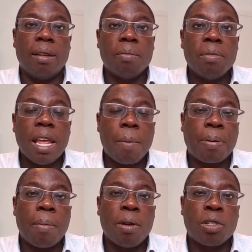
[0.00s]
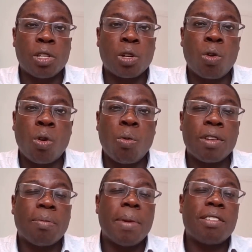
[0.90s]
Net Promoter Score,
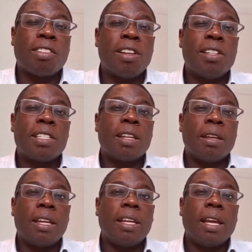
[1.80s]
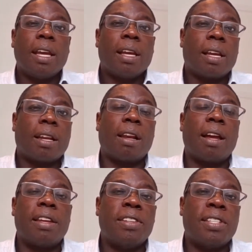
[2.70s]
which measures the
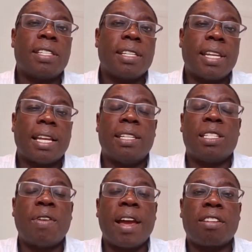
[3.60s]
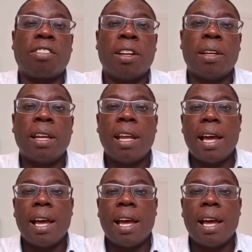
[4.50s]
client's satisfaction,